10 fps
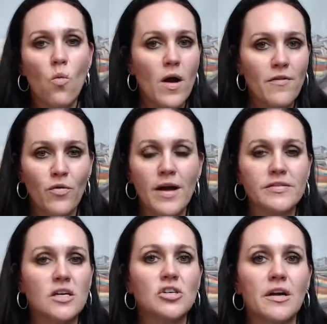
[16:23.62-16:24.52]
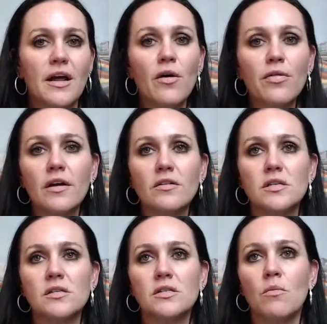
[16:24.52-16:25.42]
if we have such a good healthcare
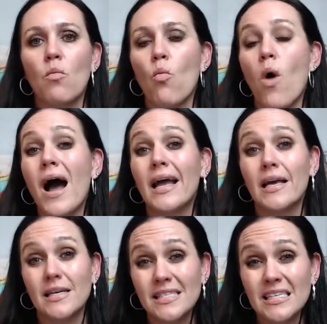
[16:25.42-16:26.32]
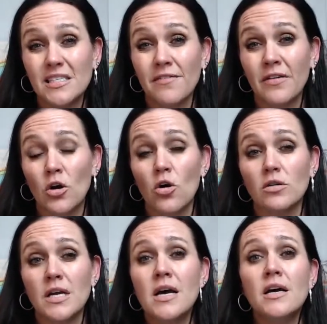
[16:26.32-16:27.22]
system, why is it
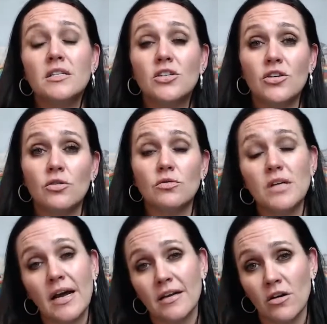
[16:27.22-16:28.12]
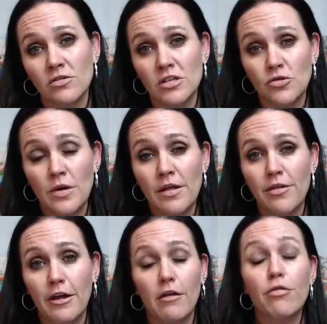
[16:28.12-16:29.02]
difficult to diagnose a
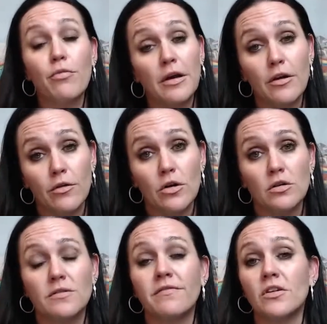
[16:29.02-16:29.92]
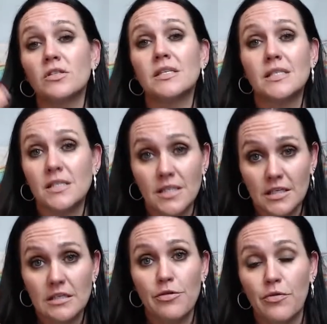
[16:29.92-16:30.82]
23-year-old versus a
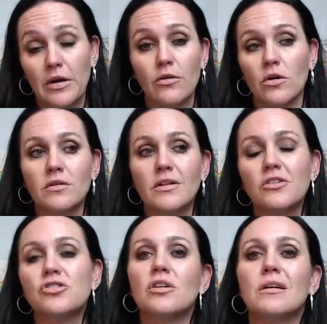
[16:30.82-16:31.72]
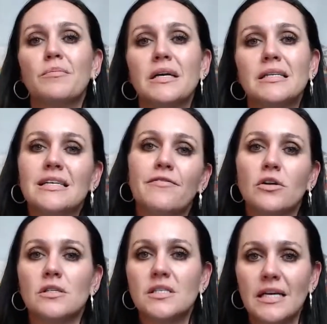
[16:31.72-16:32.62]
63-year-old? There shouldn't be a
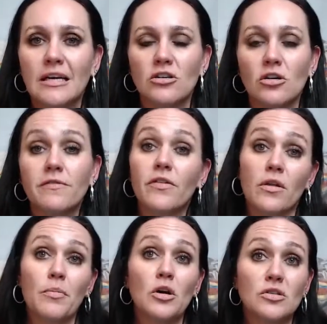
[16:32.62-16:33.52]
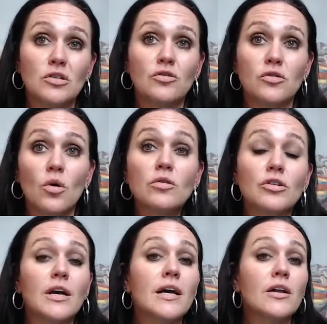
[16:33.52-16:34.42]
different standard for the person who's
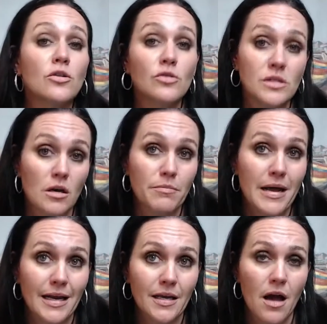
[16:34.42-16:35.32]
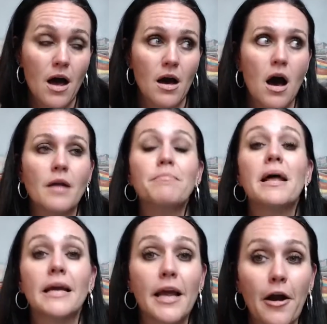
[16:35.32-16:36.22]
older and who's on
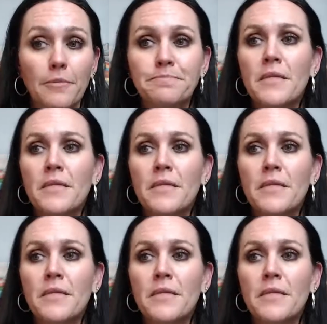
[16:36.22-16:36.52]
Medicare.